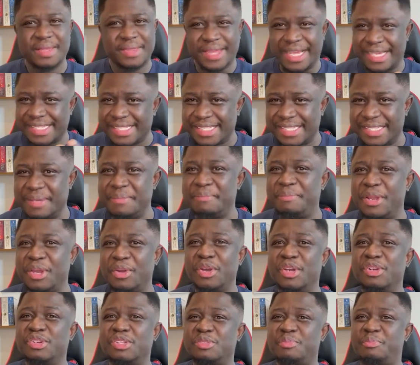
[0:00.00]
They are simply
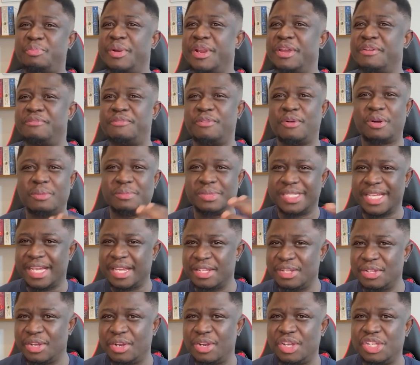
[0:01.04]
going to spring from
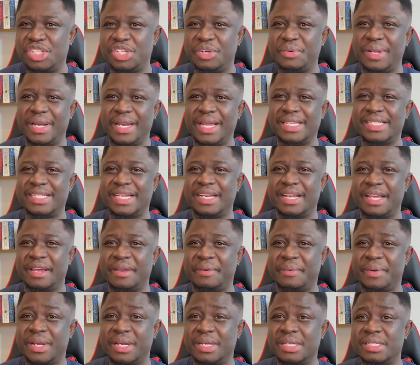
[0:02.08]
technology-related
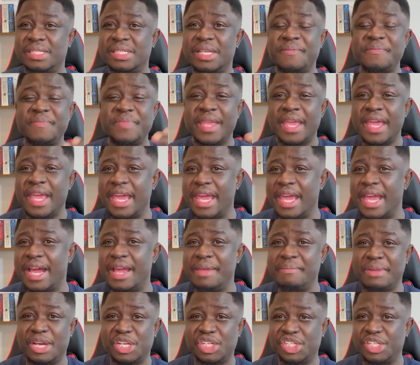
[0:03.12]
areas, AI,
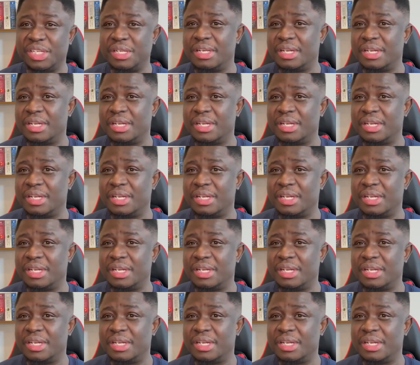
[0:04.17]
machine